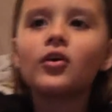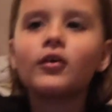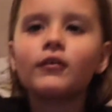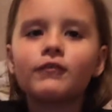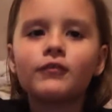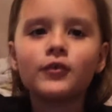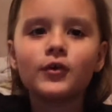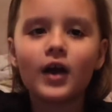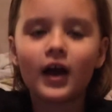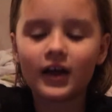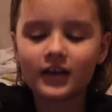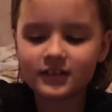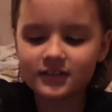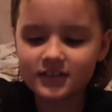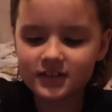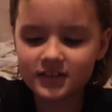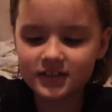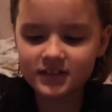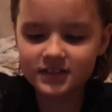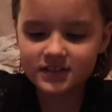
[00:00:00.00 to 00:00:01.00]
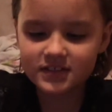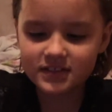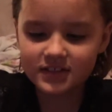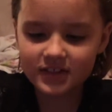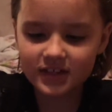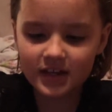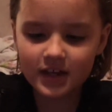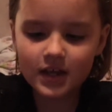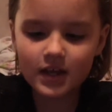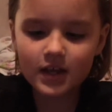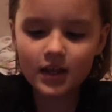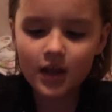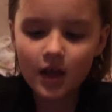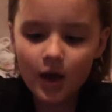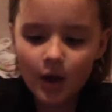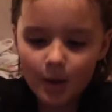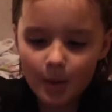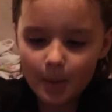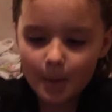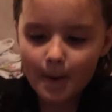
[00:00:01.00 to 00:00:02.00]
know if you guys can see it,
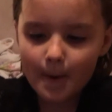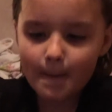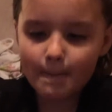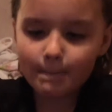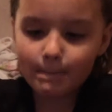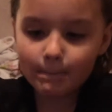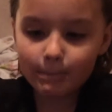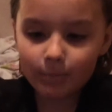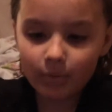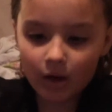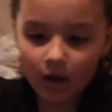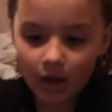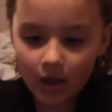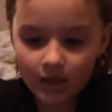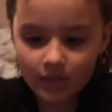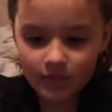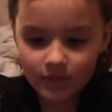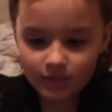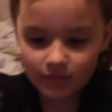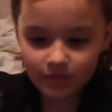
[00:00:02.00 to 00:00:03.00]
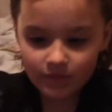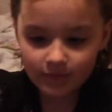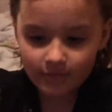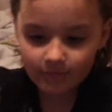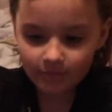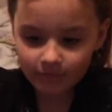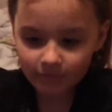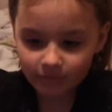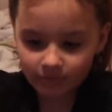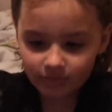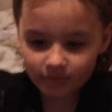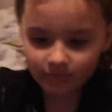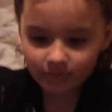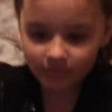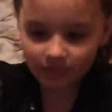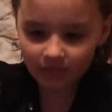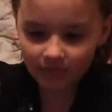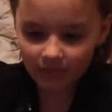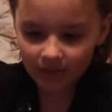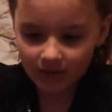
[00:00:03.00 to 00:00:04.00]
but
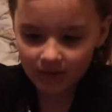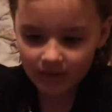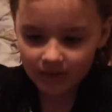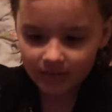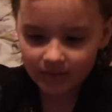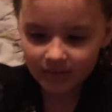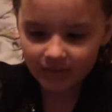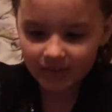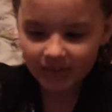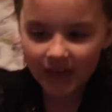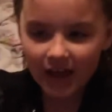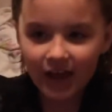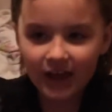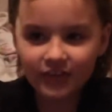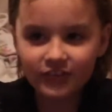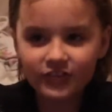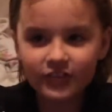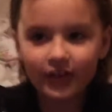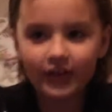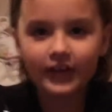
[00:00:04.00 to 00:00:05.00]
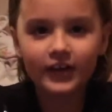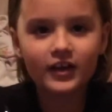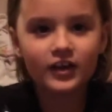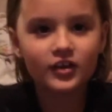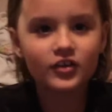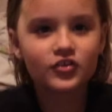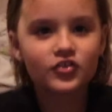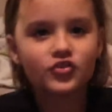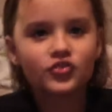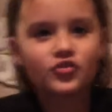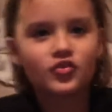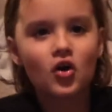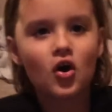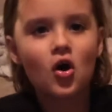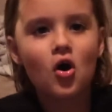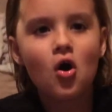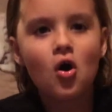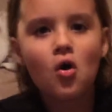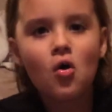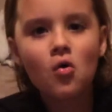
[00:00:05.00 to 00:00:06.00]
he has like
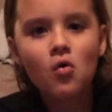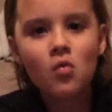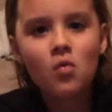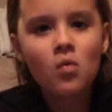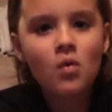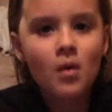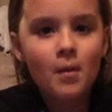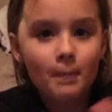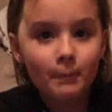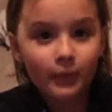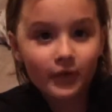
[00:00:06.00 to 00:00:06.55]
so,